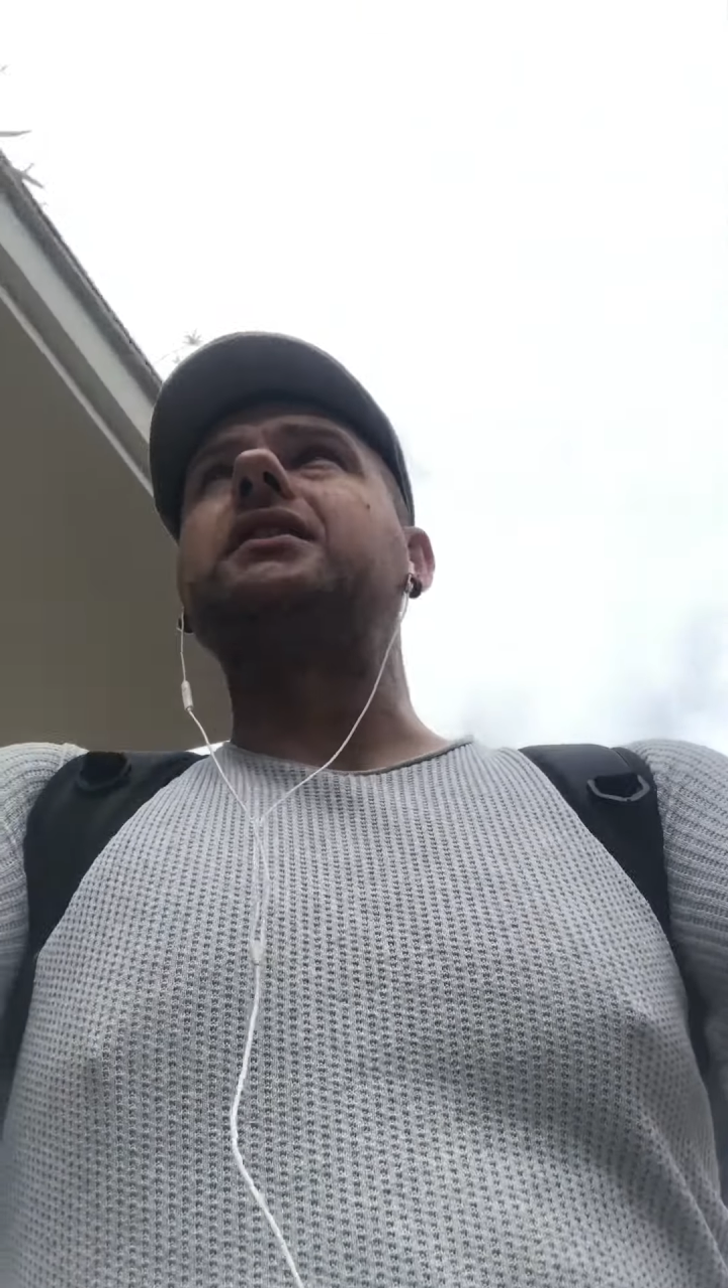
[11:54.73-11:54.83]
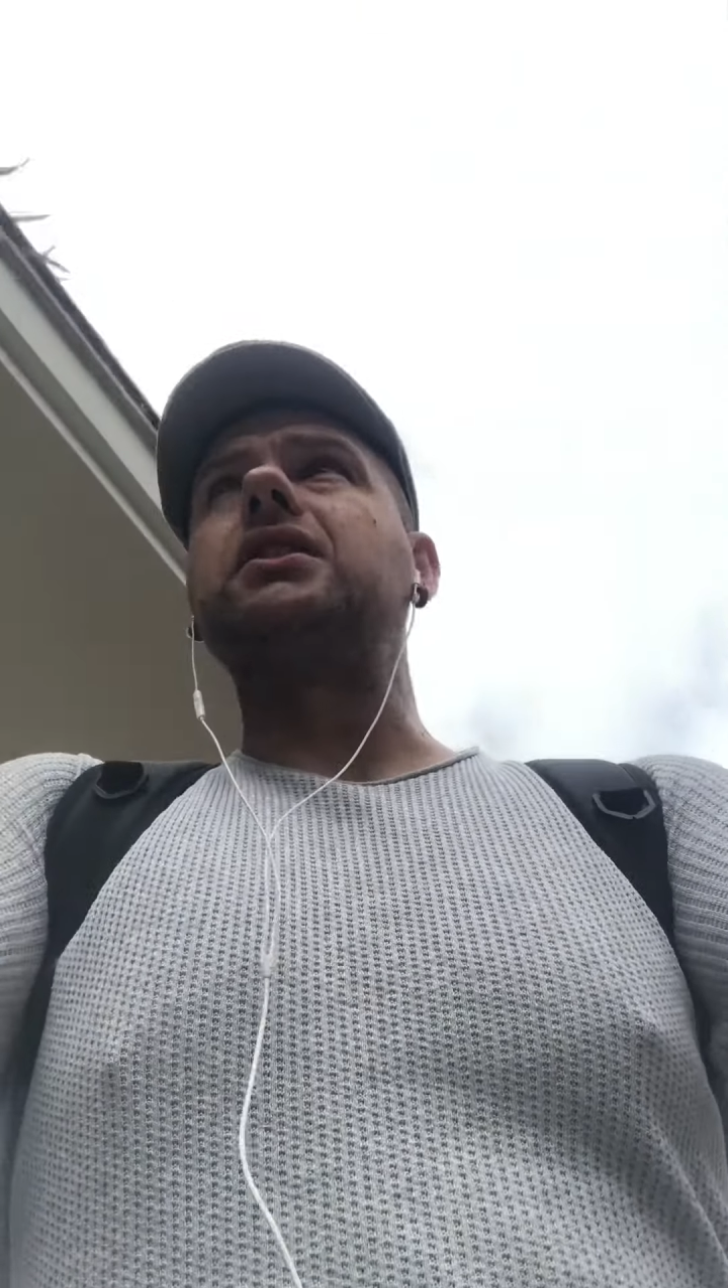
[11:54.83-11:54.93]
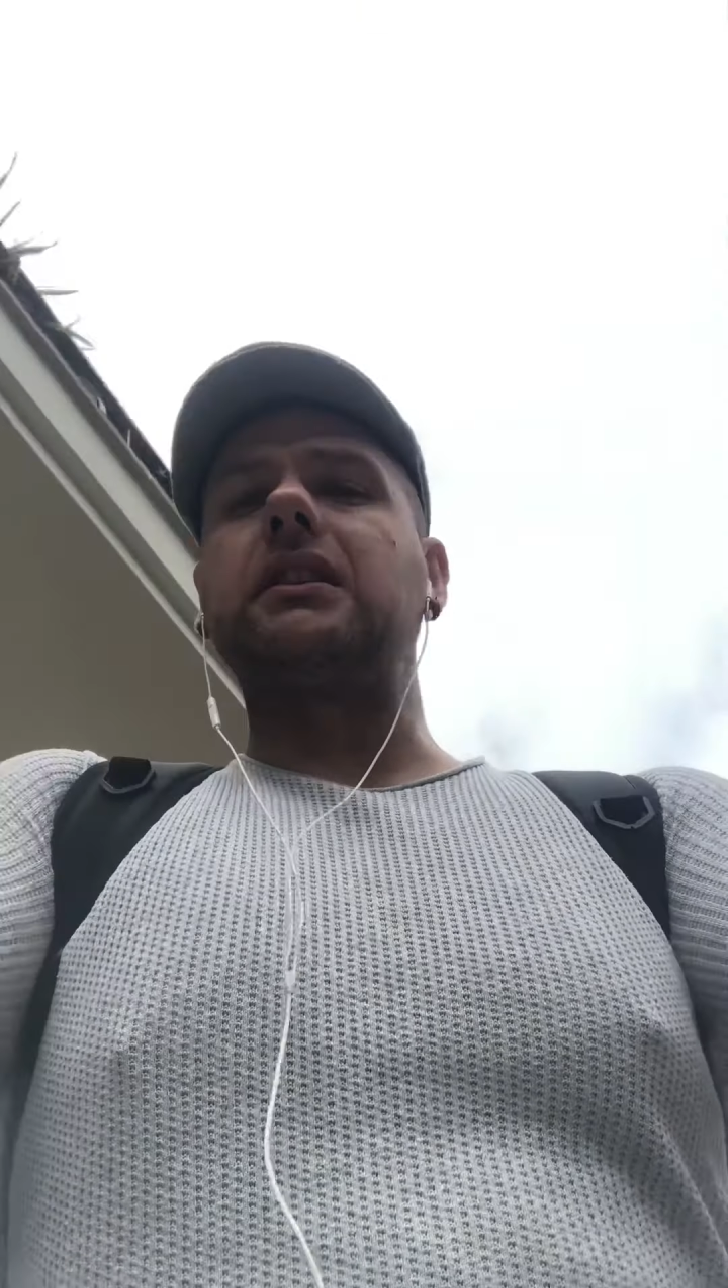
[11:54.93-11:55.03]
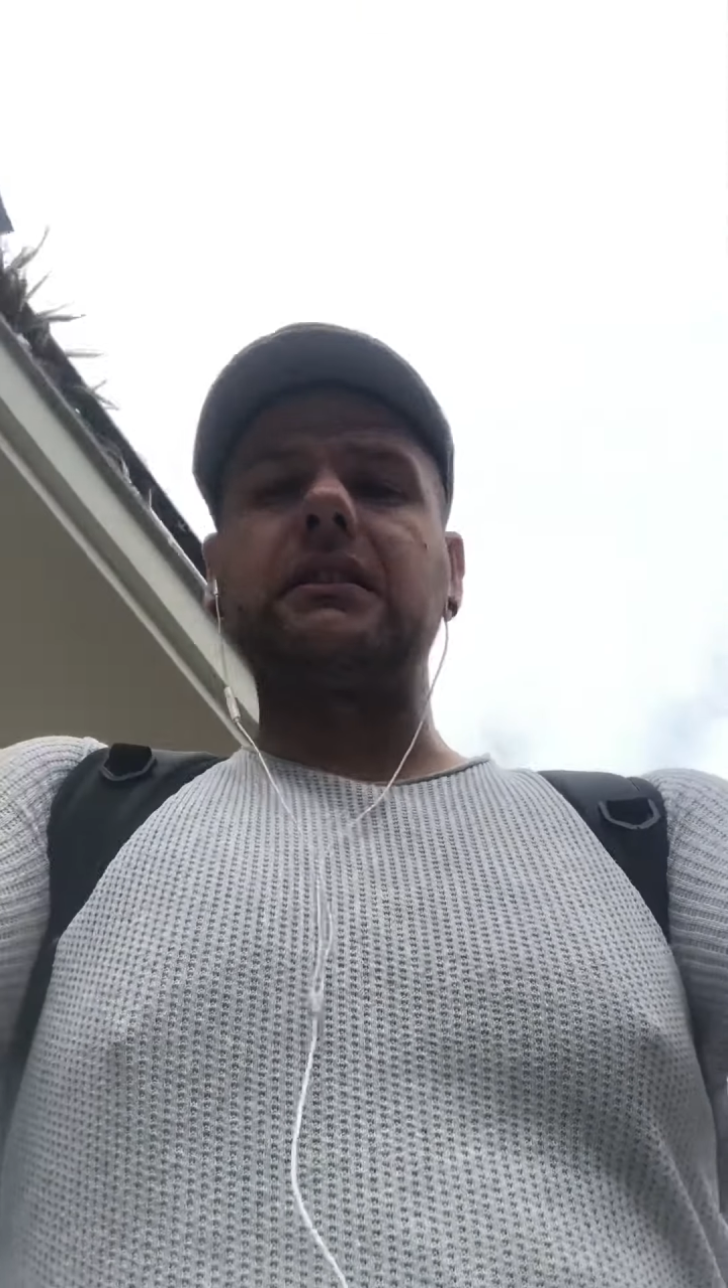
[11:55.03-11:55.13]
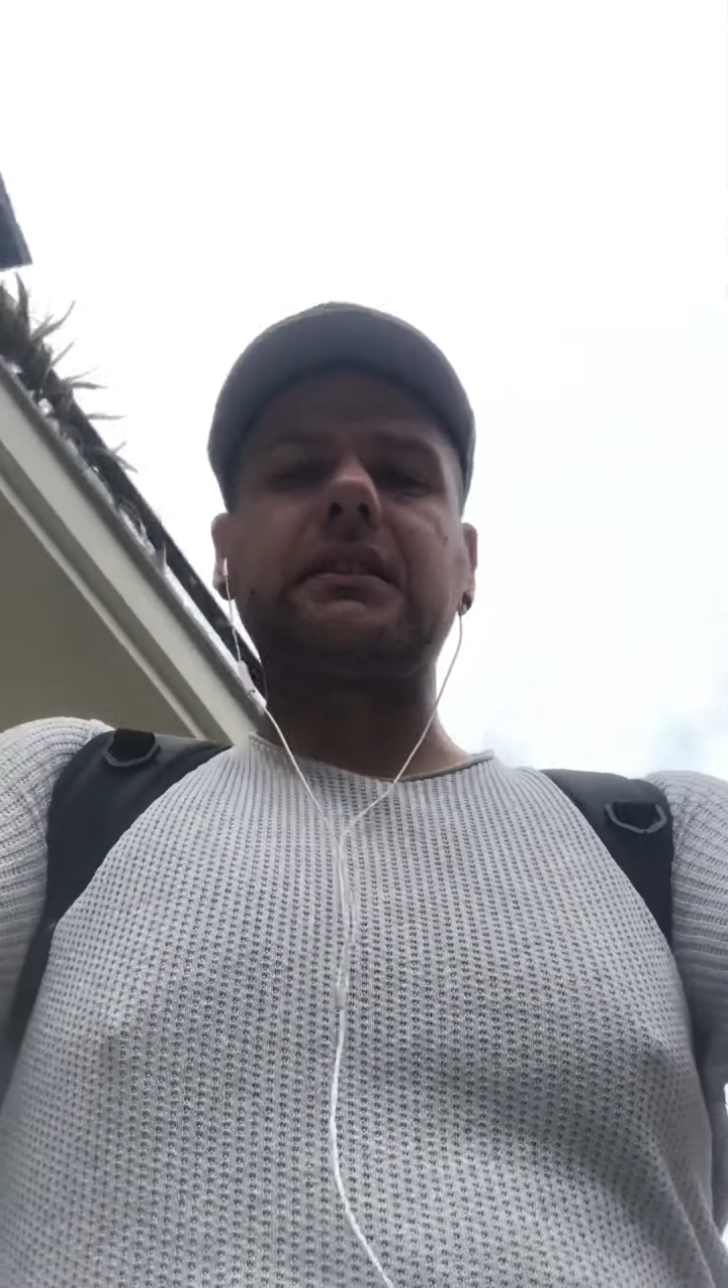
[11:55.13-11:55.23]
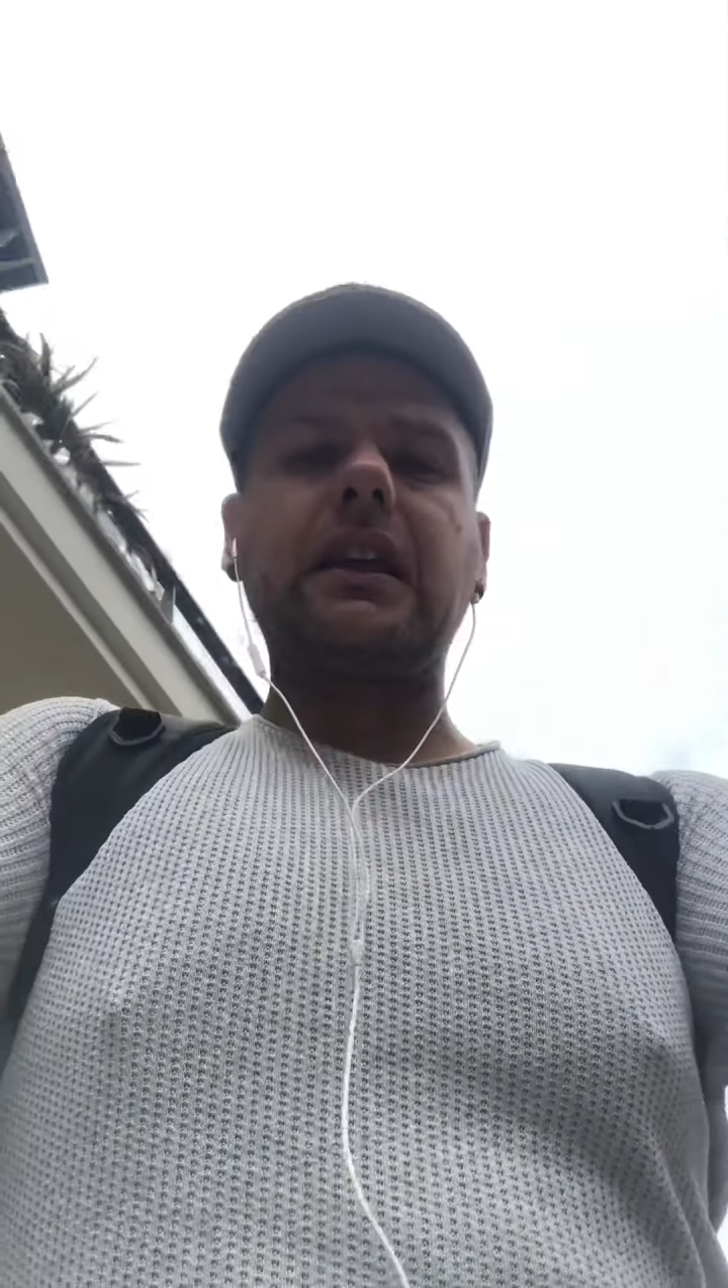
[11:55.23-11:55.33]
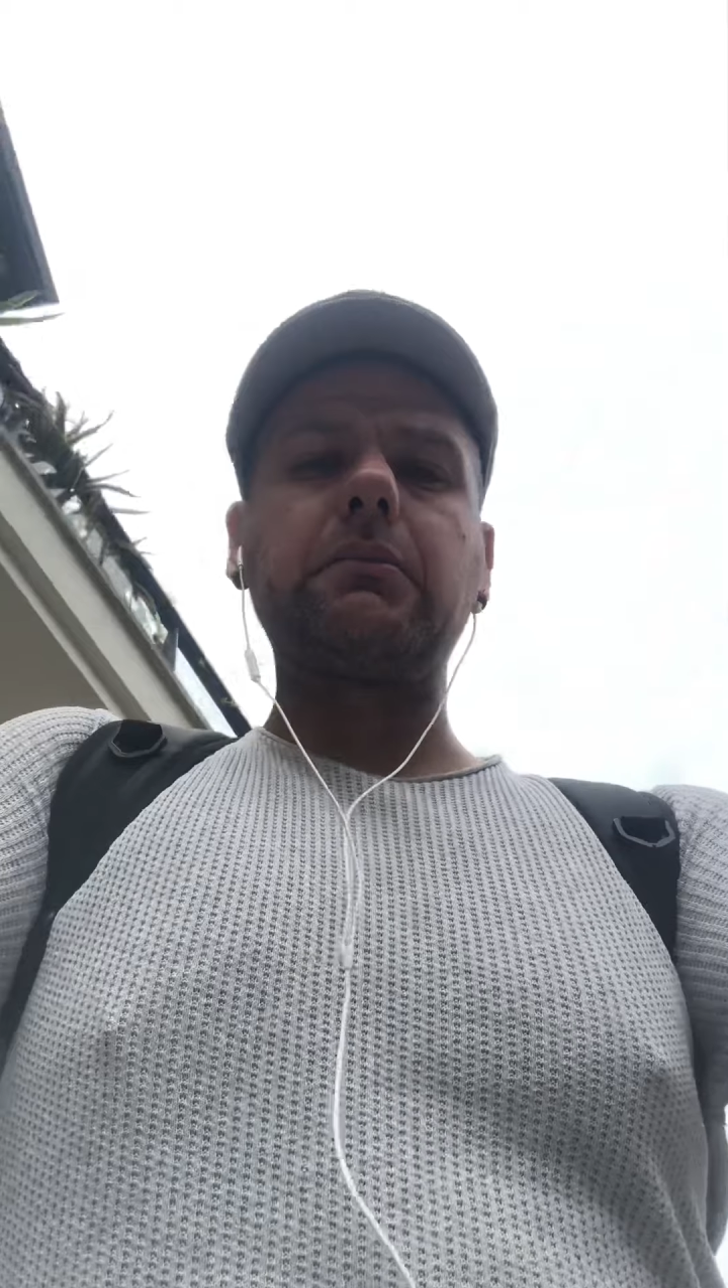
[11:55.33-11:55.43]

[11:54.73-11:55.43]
didn't send